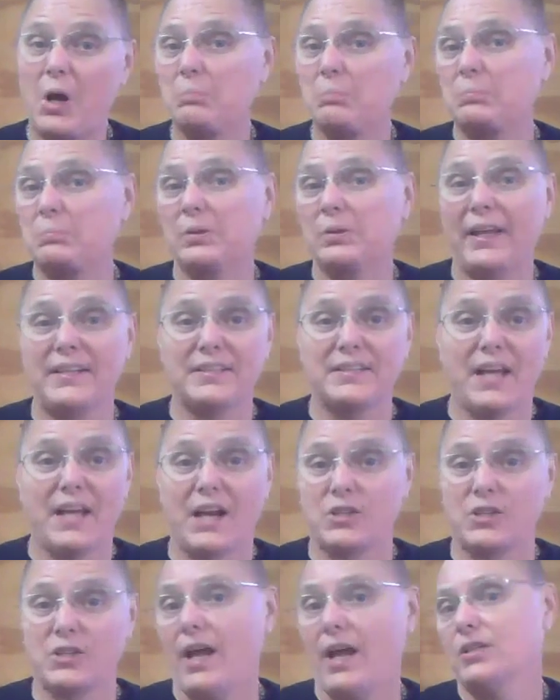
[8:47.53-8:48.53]
place
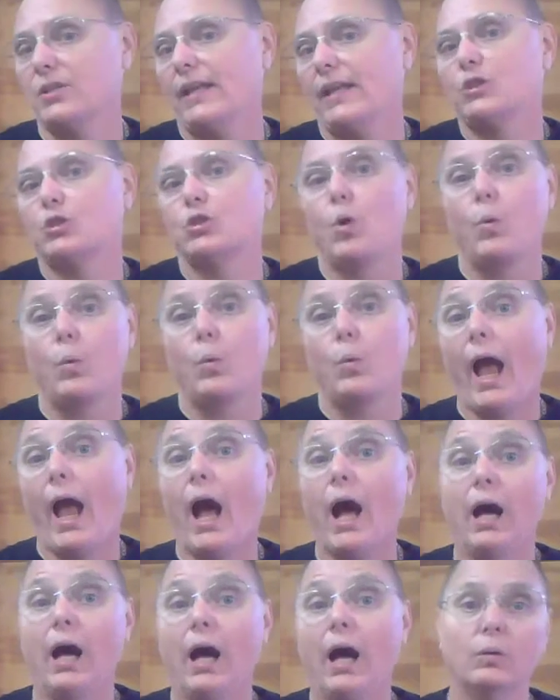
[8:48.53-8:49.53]
hashtags like
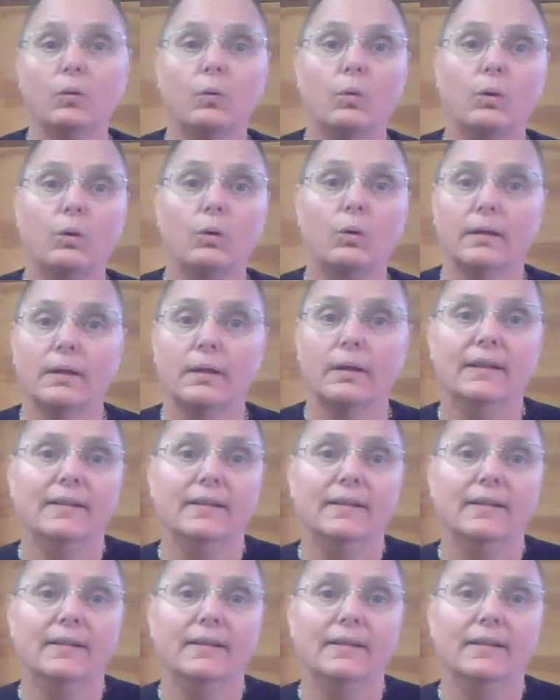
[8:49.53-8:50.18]
SoCal or